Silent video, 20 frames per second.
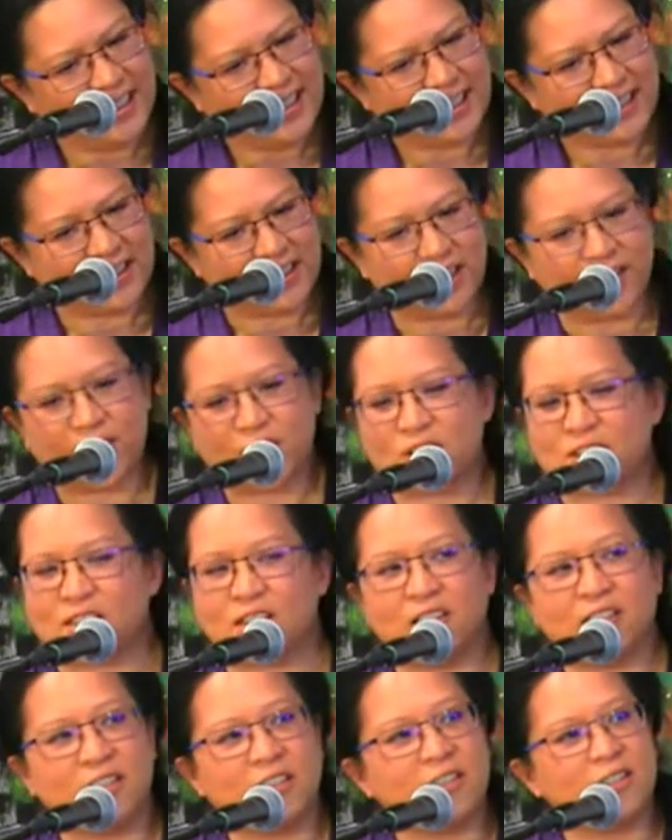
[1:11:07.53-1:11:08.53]
there are
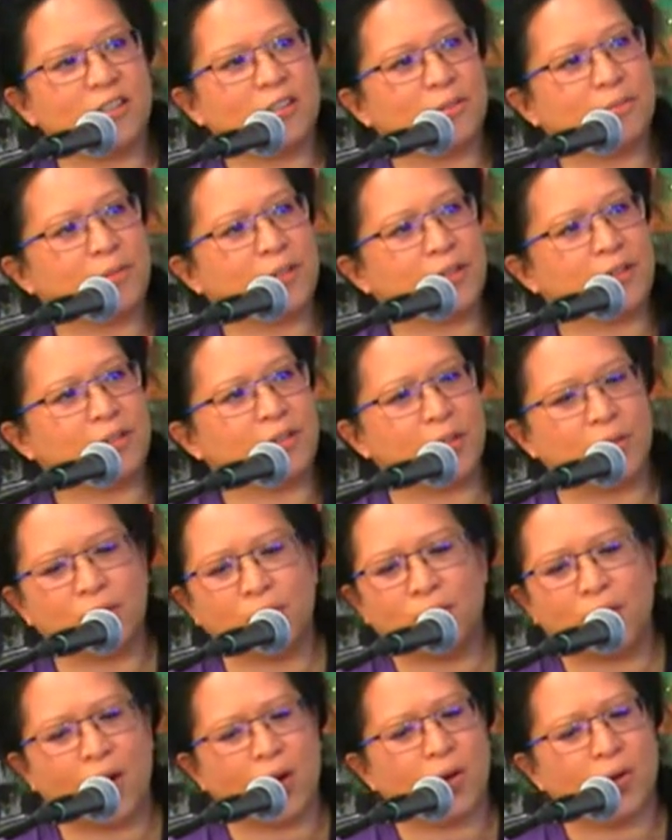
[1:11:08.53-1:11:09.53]
some with
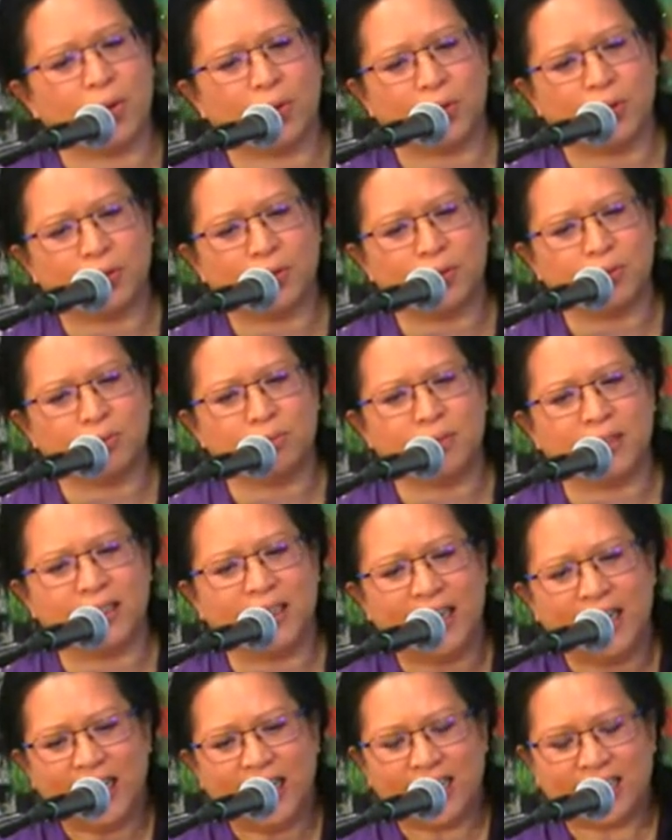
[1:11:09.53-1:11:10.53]
no home,
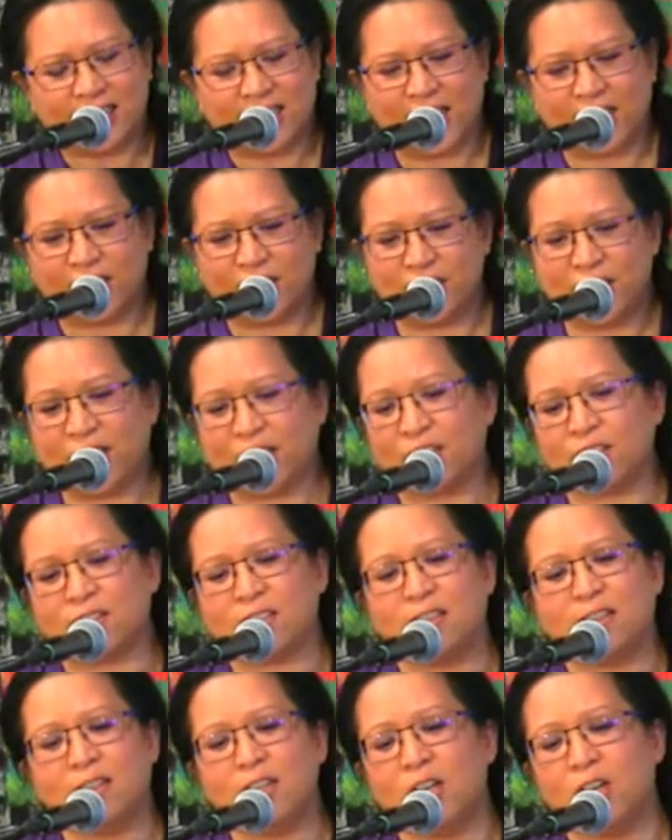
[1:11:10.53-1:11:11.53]
not a nickel to
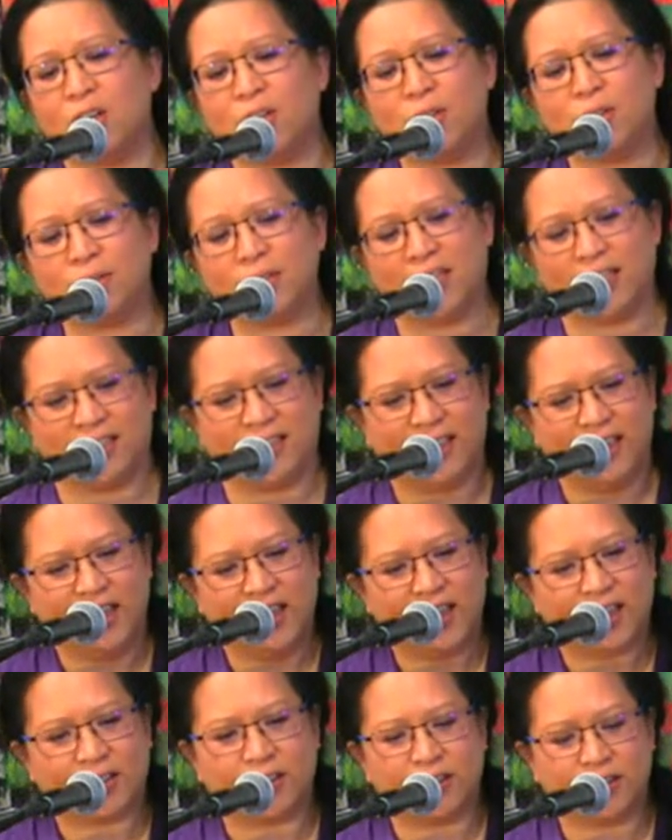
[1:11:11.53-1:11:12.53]
loan.
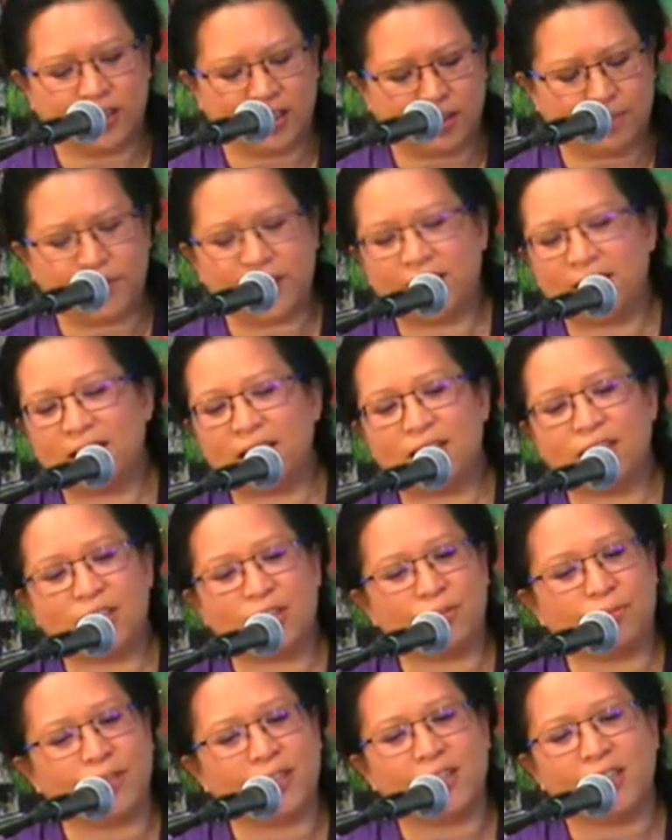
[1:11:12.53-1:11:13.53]
Could it
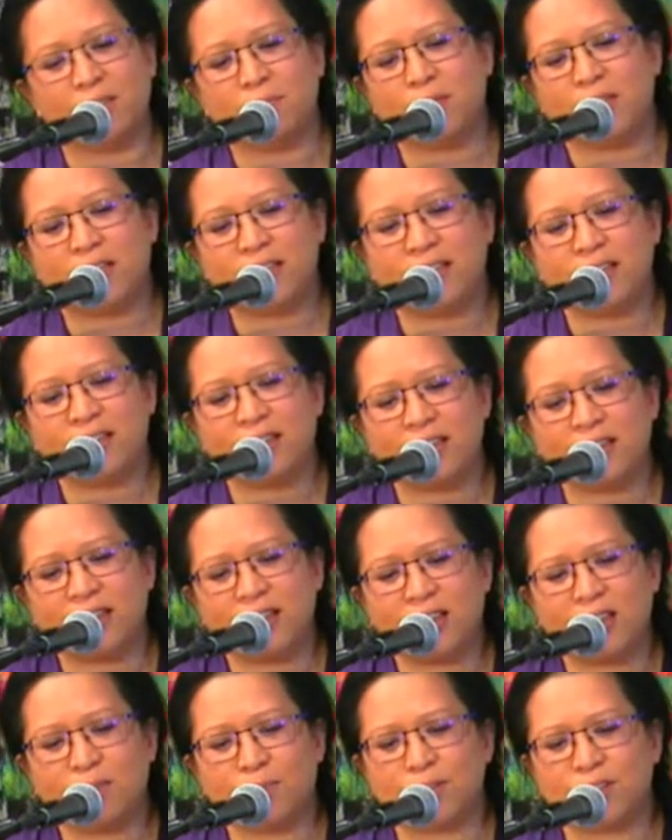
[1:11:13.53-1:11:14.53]
be really
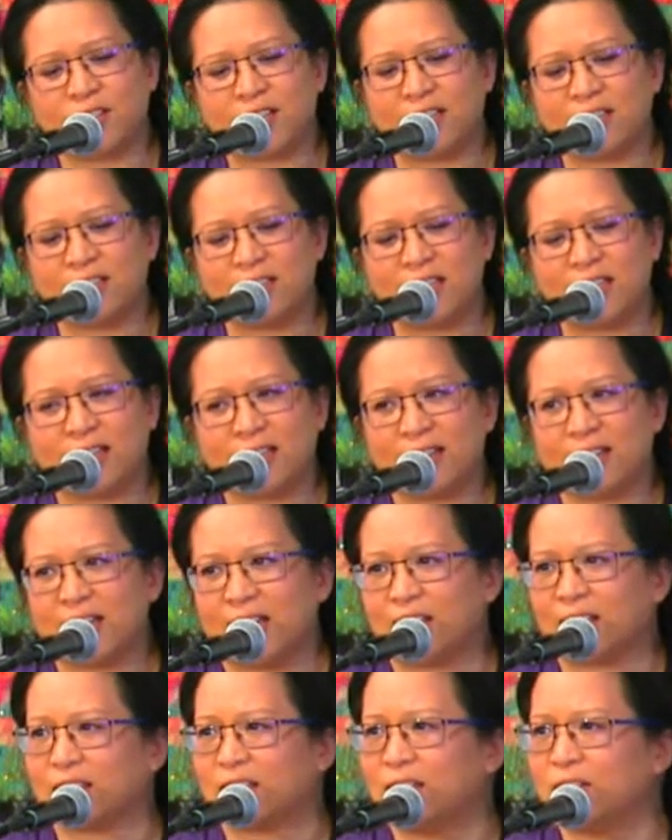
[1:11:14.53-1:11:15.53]
me pretending
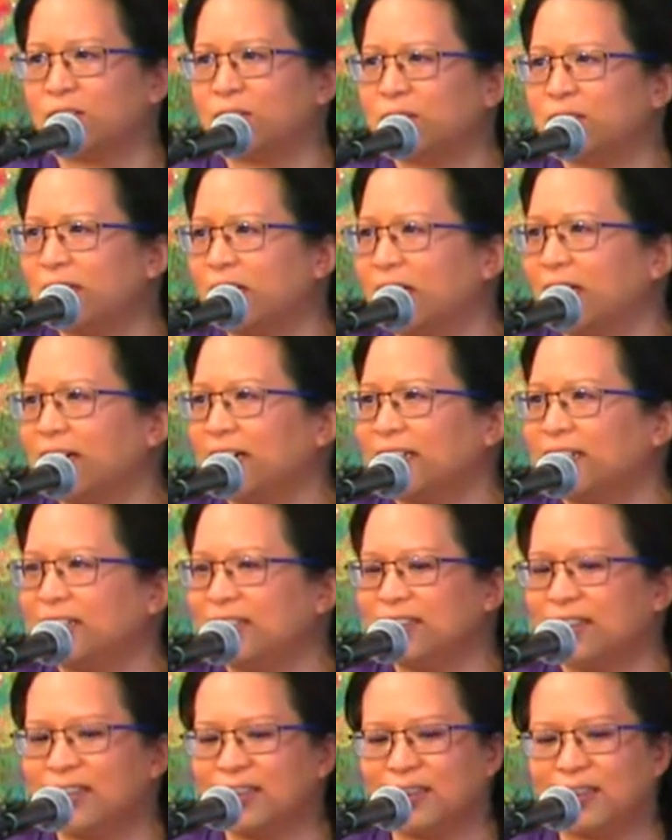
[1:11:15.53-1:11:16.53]
that they're not
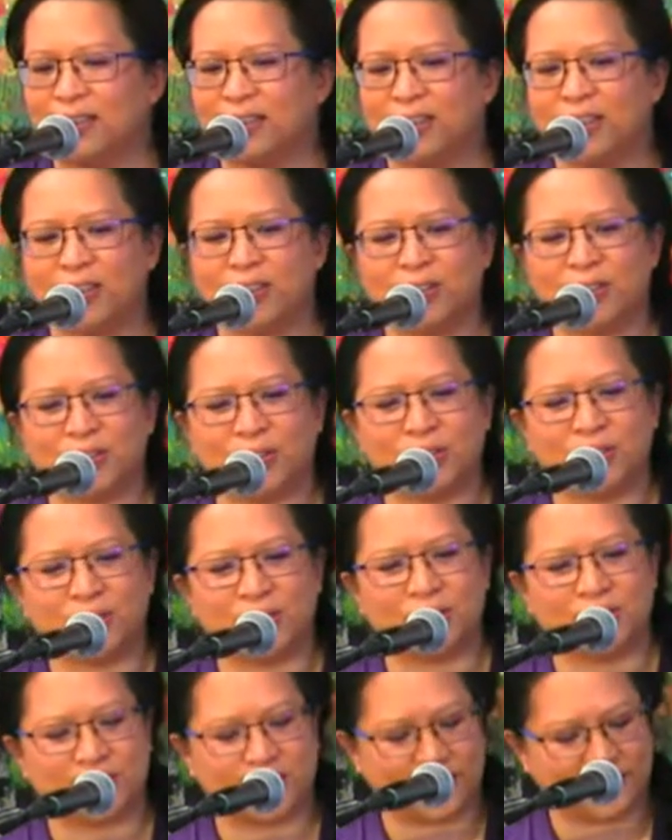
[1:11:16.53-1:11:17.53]

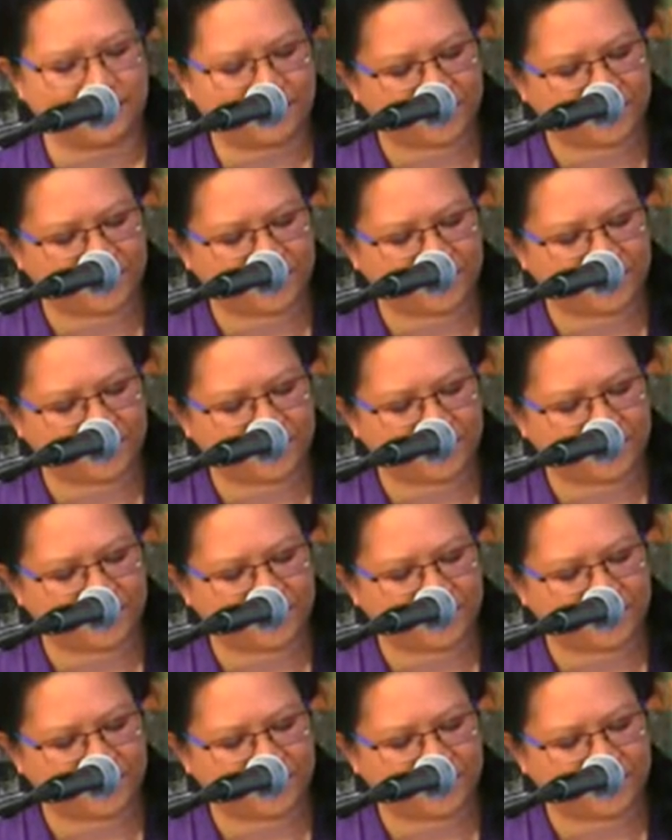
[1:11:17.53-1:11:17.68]
alone?